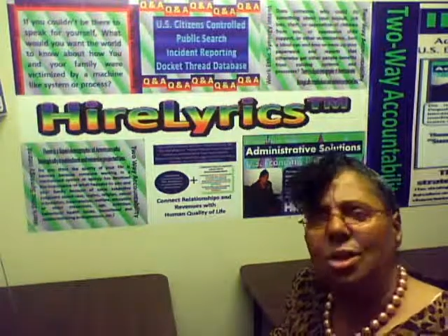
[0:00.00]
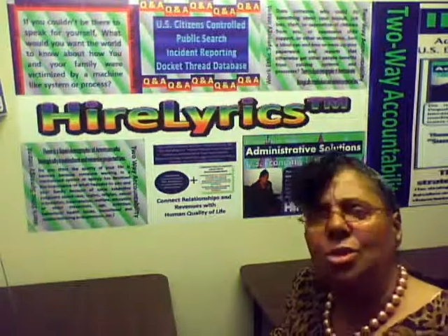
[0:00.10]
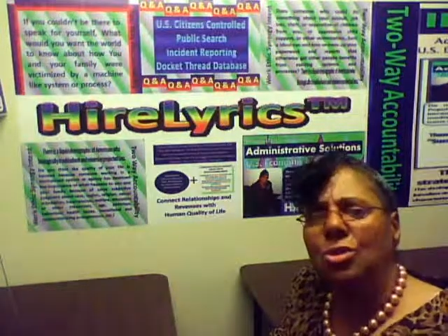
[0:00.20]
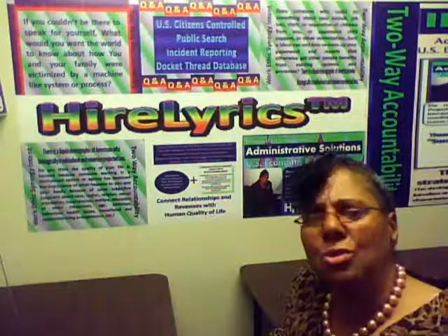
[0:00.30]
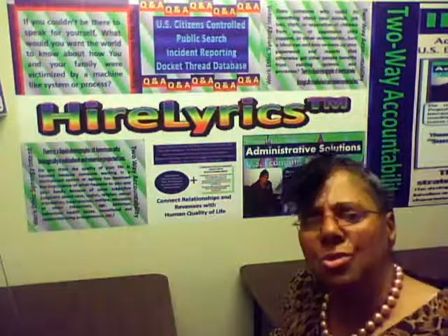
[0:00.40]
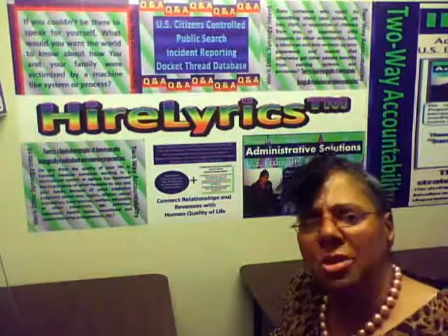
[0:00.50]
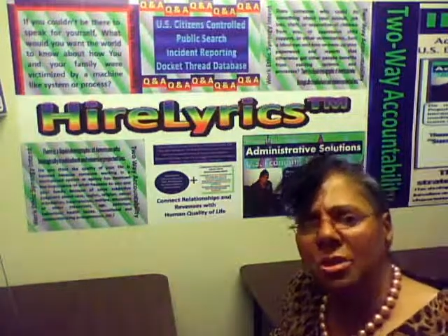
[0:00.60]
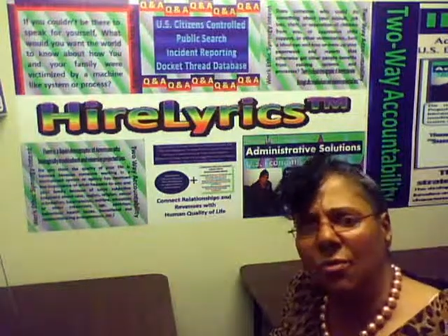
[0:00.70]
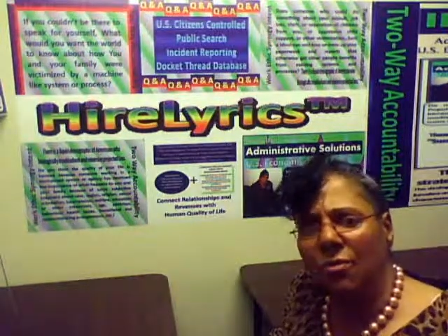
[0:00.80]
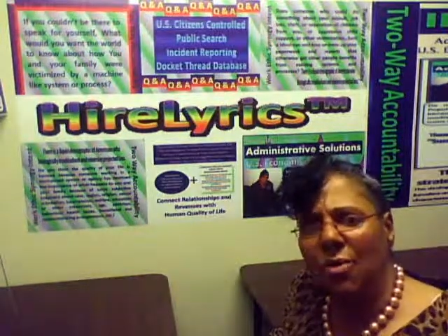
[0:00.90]

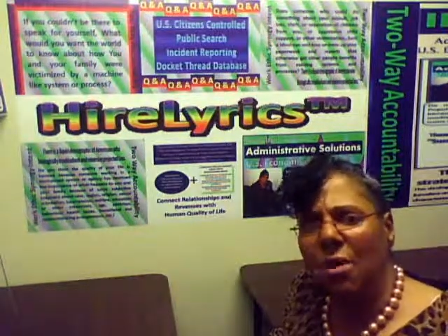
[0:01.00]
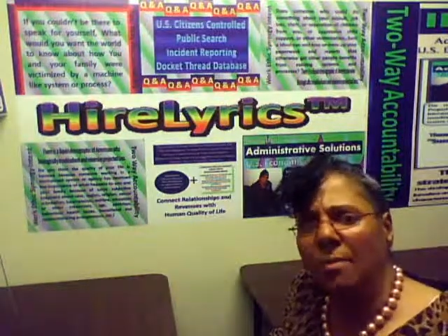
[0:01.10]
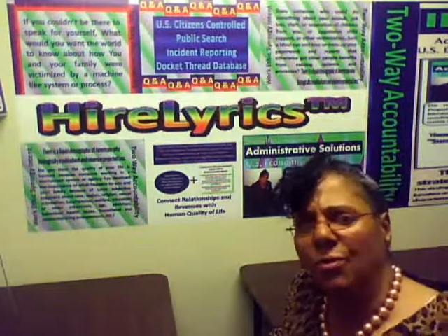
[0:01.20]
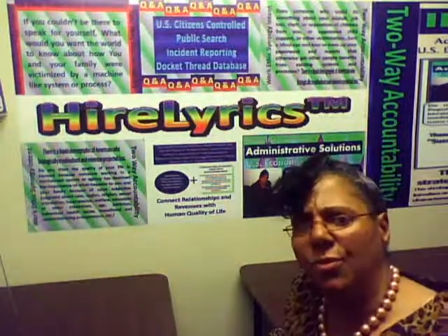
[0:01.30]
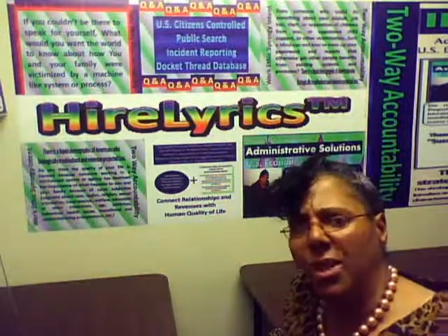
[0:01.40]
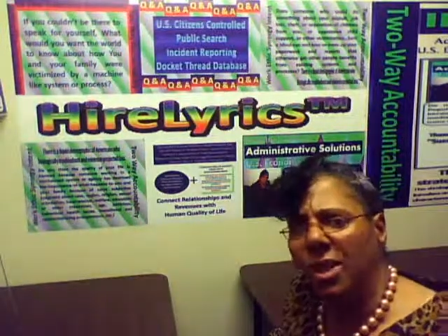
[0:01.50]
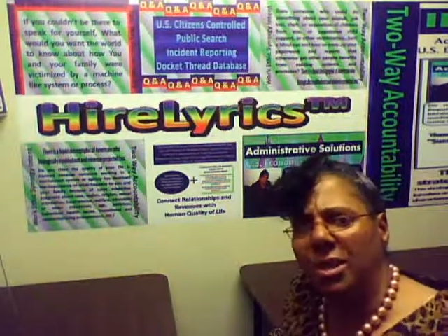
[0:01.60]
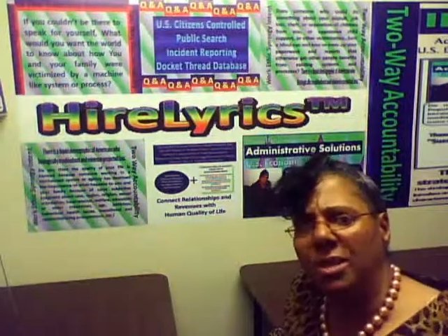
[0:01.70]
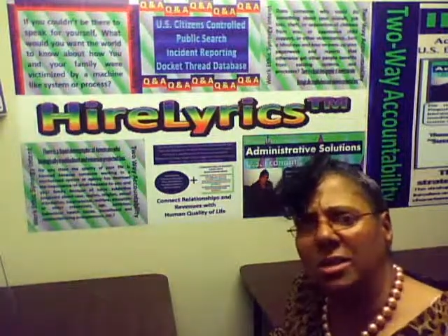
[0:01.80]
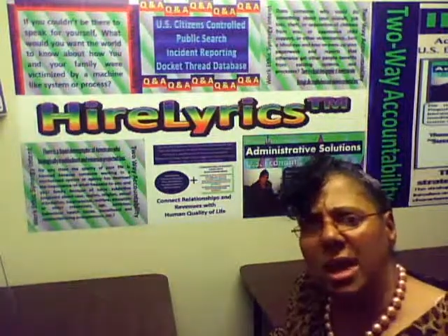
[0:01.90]
using the forms,
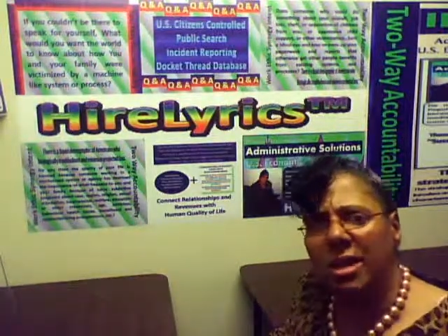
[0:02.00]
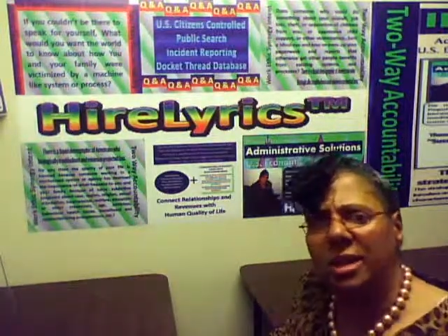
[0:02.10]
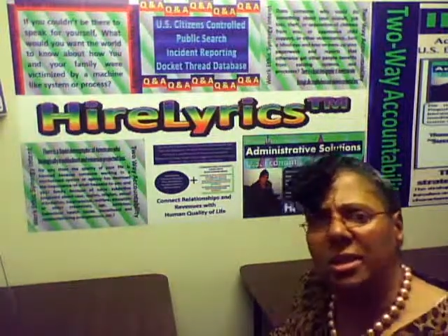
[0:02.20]
feeding the data